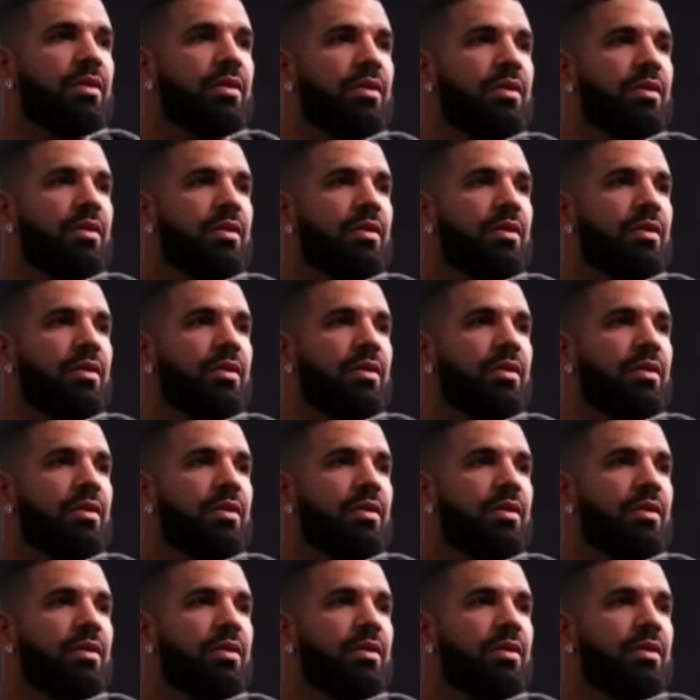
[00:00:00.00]

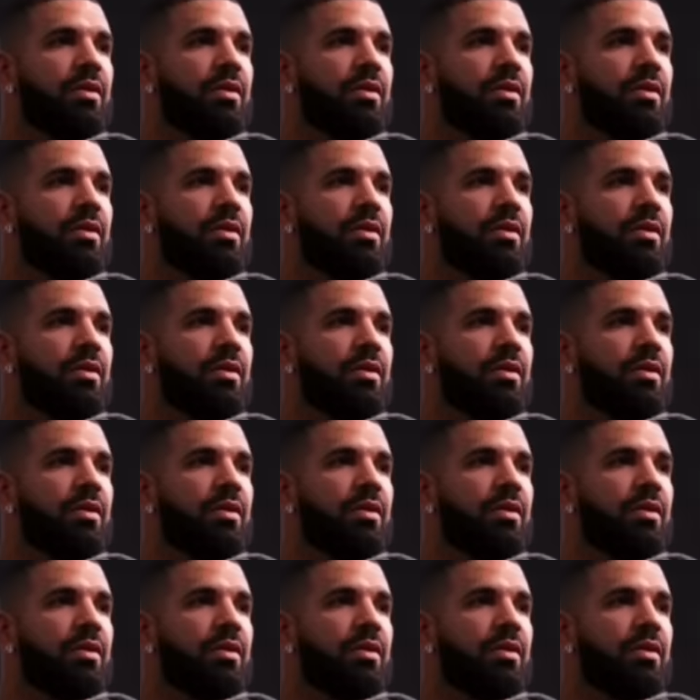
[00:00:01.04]
(silent)